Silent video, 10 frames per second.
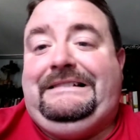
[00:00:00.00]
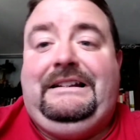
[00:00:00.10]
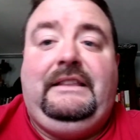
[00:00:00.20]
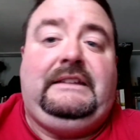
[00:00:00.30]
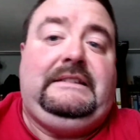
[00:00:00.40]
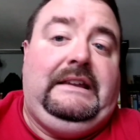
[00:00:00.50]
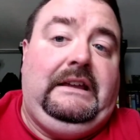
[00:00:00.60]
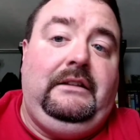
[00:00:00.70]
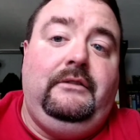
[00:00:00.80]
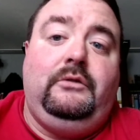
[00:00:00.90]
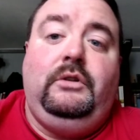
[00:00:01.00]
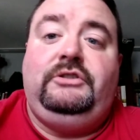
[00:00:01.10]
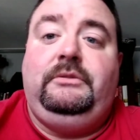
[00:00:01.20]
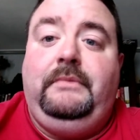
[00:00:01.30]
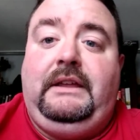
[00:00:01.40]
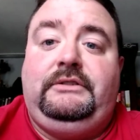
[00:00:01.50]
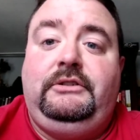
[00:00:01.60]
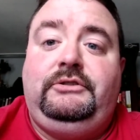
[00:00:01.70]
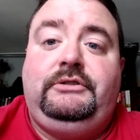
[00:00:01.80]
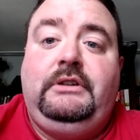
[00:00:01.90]
that's the end of the Christian
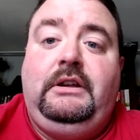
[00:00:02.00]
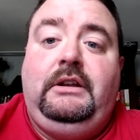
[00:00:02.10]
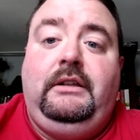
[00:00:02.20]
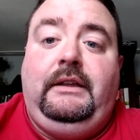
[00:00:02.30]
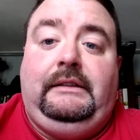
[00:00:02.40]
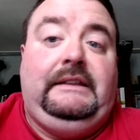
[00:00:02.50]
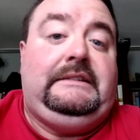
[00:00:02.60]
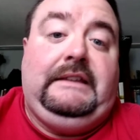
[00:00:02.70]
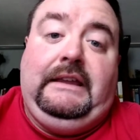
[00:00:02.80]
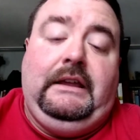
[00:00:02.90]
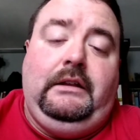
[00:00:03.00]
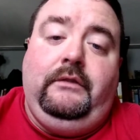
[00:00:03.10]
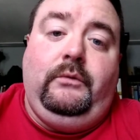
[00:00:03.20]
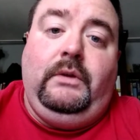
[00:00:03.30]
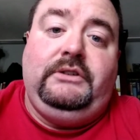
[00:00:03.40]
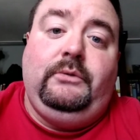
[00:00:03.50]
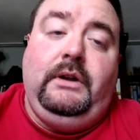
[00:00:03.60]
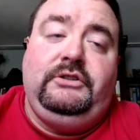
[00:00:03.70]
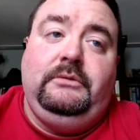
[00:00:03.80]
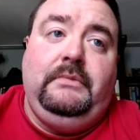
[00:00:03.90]
message, at least the end of the
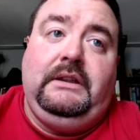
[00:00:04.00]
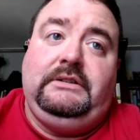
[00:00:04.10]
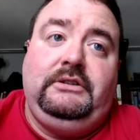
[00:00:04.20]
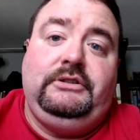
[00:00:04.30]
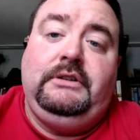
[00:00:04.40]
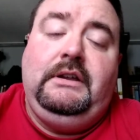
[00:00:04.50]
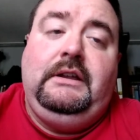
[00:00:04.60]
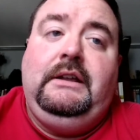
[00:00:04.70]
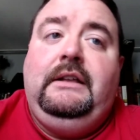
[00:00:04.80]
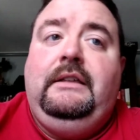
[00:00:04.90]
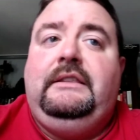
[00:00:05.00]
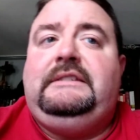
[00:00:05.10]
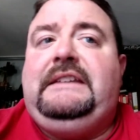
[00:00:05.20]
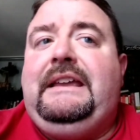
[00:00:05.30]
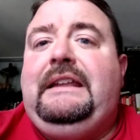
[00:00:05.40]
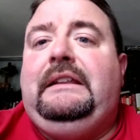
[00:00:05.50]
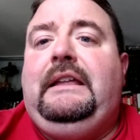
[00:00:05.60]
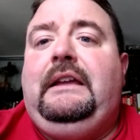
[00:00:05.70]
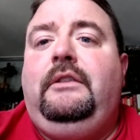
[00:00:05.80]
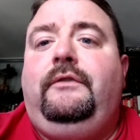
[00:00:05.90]
resurrection message.
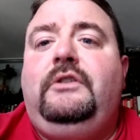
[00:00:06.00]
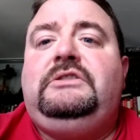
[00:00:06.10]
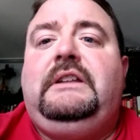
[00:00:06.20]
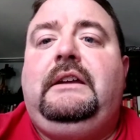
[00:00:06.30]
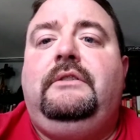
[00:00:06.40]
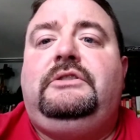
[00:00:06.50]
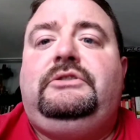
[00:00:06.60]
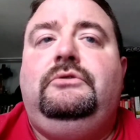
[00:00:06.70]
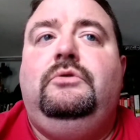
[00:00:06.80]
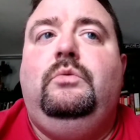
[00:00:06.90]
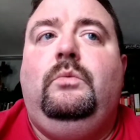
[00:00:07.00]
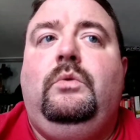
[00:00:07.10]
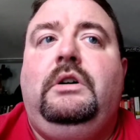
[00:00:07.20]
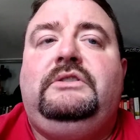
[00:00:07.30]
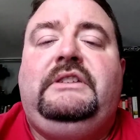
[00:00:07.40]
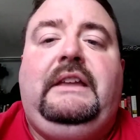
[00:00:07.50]
The first leg of the stool was the